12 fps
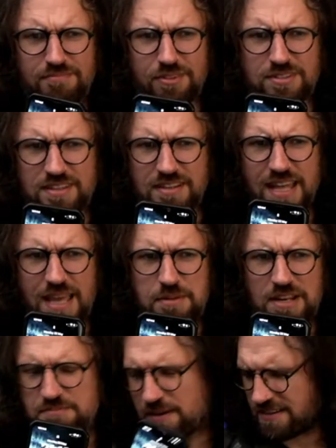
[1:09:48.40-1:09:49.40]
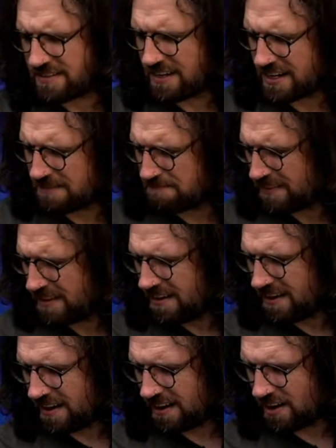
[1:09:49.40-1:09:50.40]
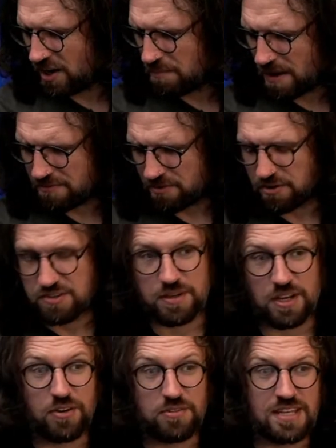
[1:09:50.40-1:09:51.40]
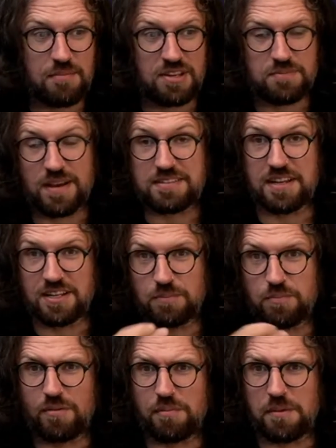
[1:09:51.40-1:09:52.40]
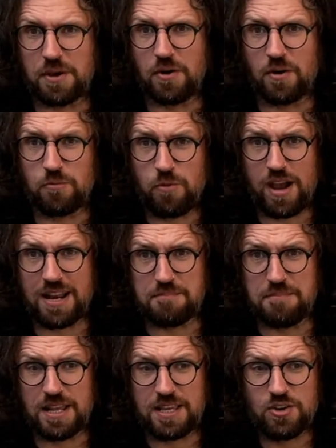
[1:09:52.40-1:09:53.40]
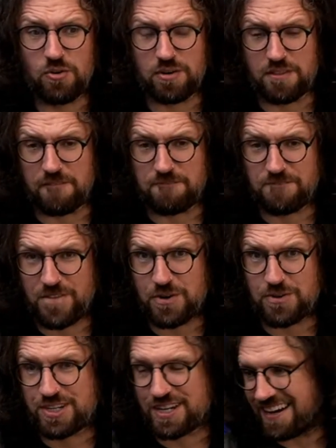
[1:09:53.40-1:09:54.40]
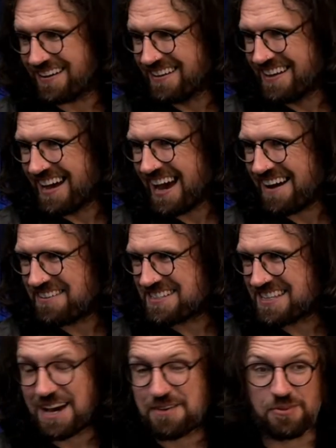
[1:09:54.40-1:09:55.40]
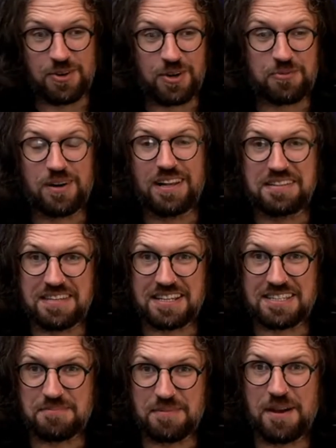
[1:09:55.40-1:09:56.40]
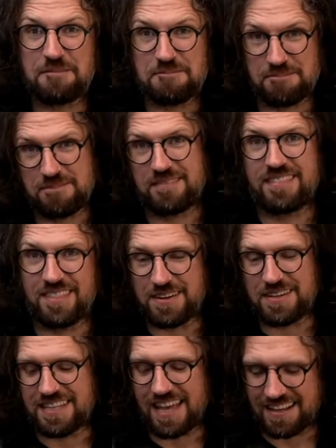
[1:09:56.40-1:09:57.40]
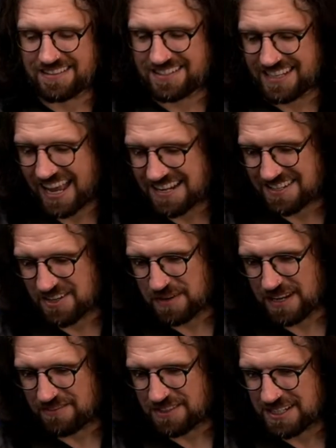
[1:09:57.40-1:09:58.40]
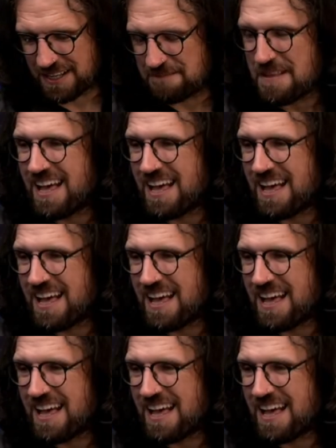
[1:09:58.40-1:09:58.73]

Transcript: is it, 9 minutes past 9 on my phone as we go. 10 minutes past 9. You'll probably be going, wait a minute, you're in the future. How does that work? Well, it takes about 30 seconds to get to you, but even still,